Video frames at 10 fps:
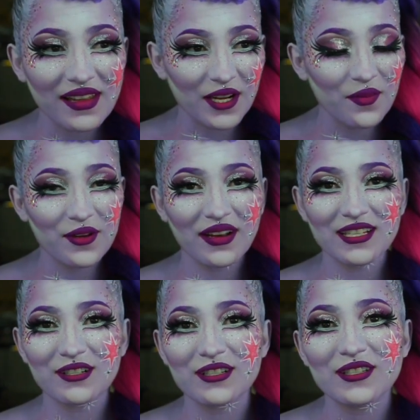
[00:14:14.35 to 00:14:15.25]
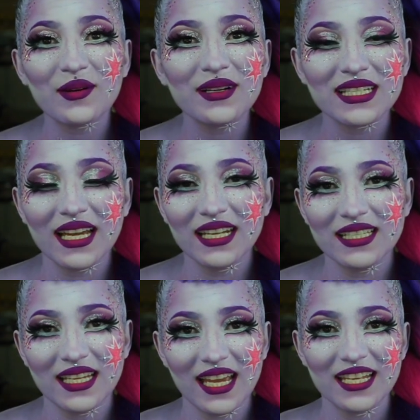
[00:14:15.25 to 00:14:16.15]
I hope you guys are so
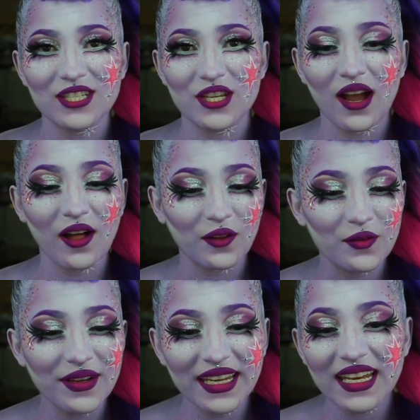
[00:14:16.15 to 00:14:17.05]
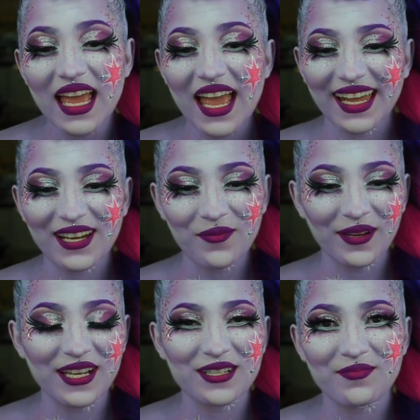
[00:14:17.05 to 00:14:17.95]
excited to get into Halloween, and I hope
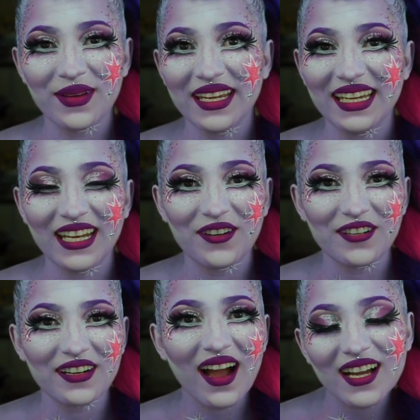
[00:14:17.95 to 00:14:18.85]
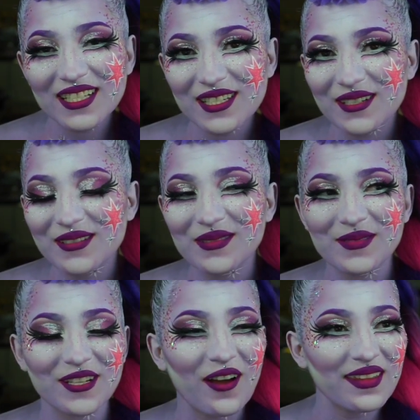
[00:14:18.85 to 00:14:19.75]
you guys are picking out your
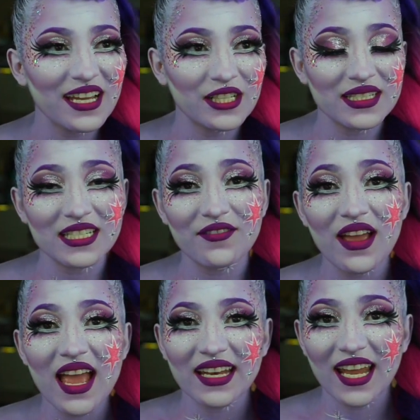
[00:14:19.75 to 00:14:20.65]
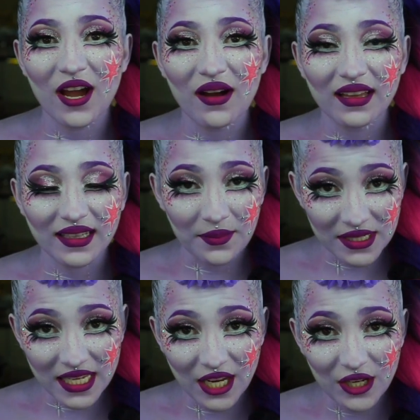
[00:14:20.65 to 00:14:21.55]
costumes and all that good stuff. Now, let
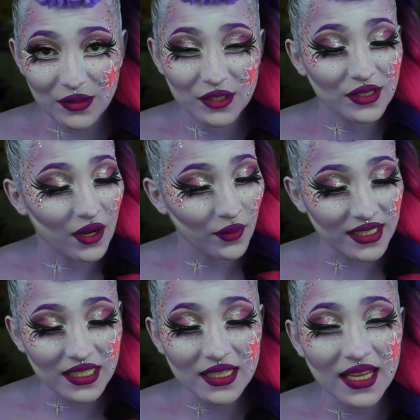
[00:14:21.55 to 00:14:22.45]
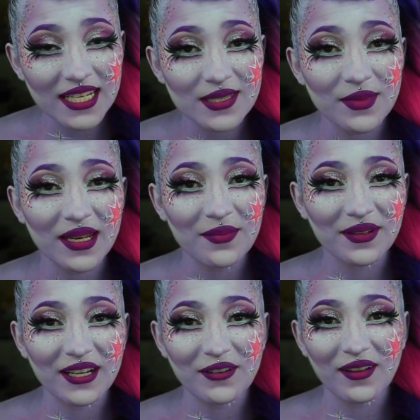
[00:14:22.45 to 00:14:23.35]
me tell you, do not wait till the last minute,
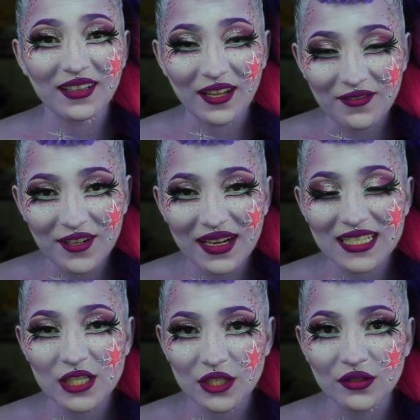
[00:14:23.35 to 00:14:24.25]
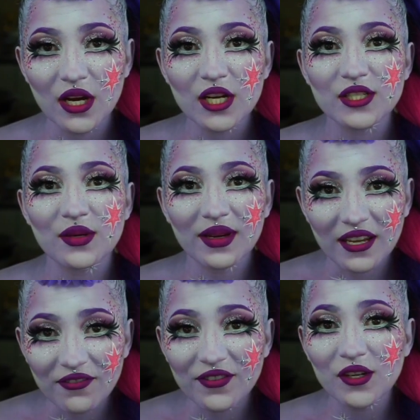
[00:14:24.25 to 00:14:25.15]
but I know a lot of you guys do. So
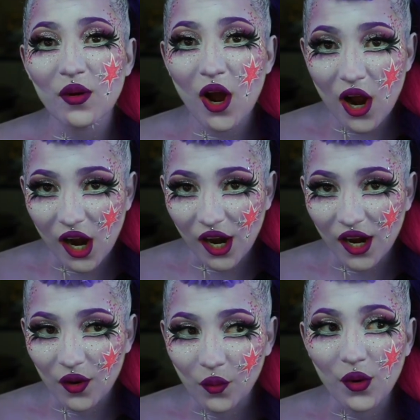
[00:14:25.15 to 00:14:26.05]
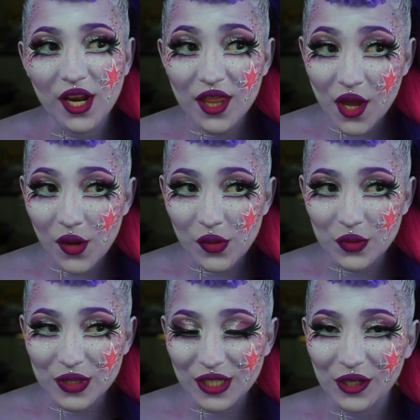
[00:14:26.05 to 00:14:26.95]
if you are one of
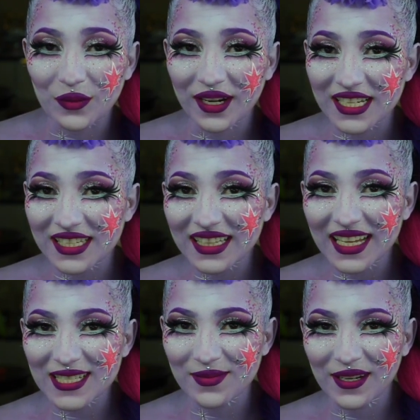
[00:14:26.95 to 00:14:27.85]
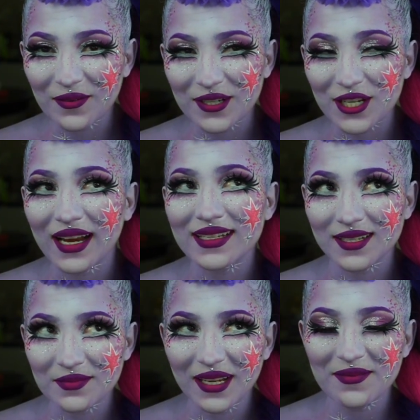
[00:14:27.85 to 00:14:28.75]
those and you're waiting till the last minute, which I
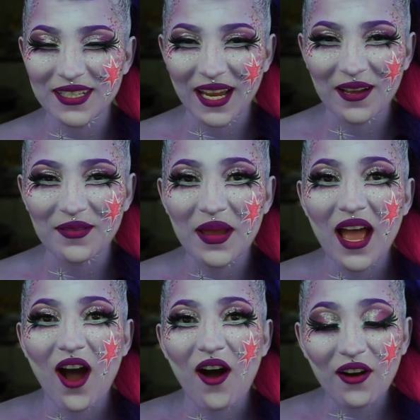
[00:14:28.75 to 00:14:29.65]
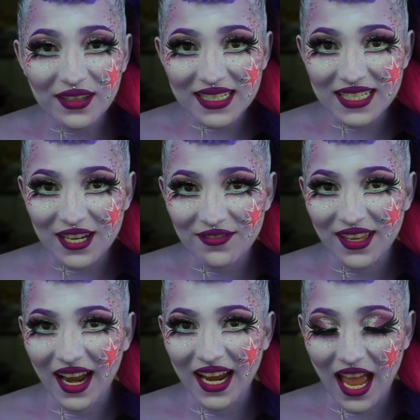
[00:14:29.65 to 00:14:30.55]
sometimes am, all this stuff
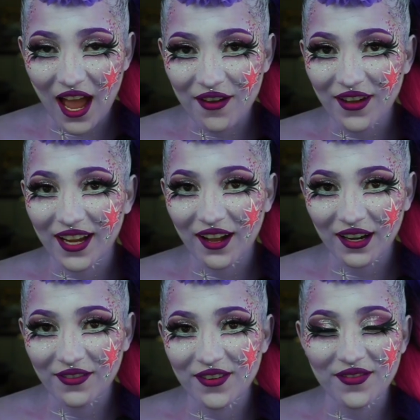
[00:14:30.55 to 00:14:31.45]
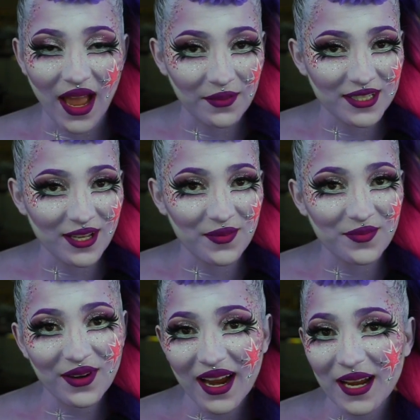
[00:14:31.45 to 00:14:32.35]
that I have, I got off of Amazon
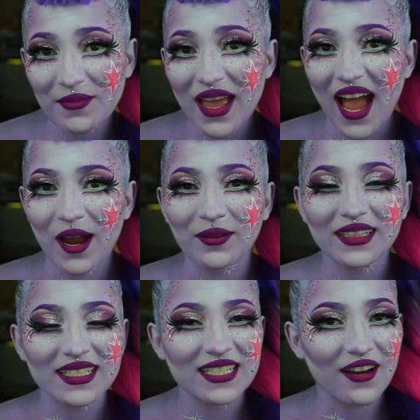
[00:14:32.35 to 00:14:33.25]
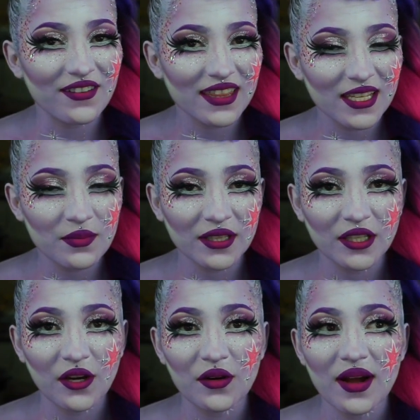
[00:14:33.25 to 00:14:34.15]
Prime. I will list everything
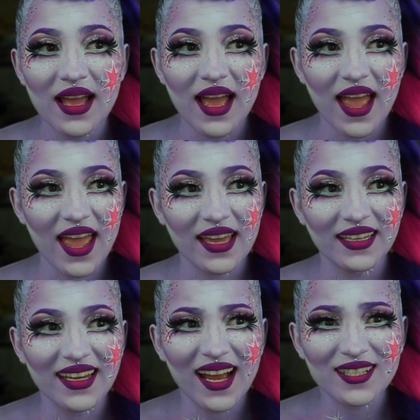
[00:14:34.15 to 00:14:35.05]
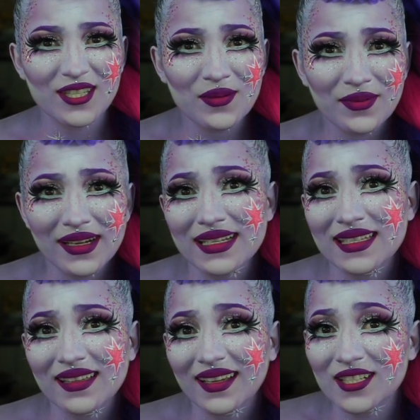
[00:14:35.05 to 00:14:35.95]
below. And yeah, it's super
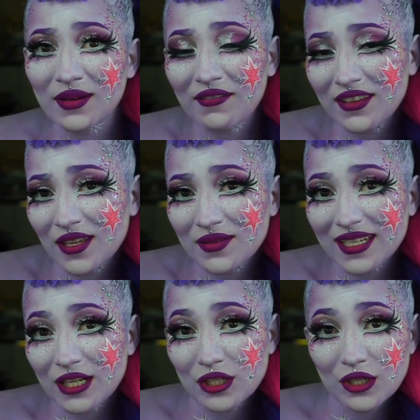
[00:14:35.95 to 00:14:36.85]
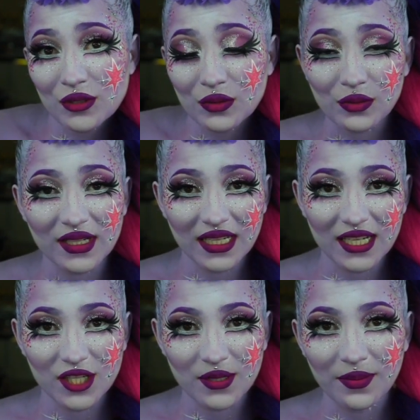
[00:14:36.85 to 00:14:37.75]
easy. Like, so everything was like 2-3
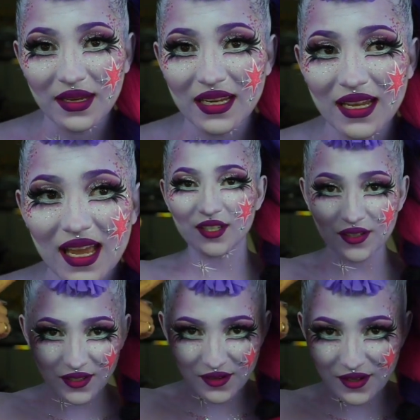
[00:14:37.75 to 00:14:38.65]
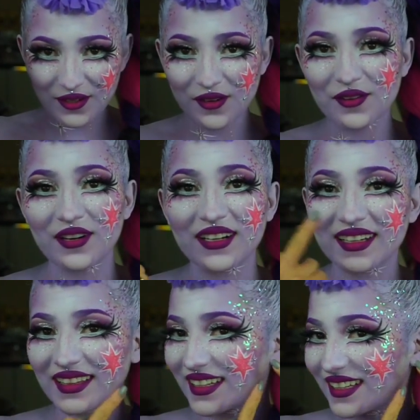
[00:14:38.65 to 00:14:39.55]
day shipping. The unicorn
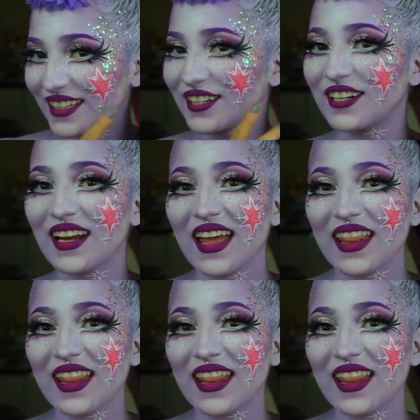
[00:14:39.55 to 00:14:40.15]
horn, the glitter,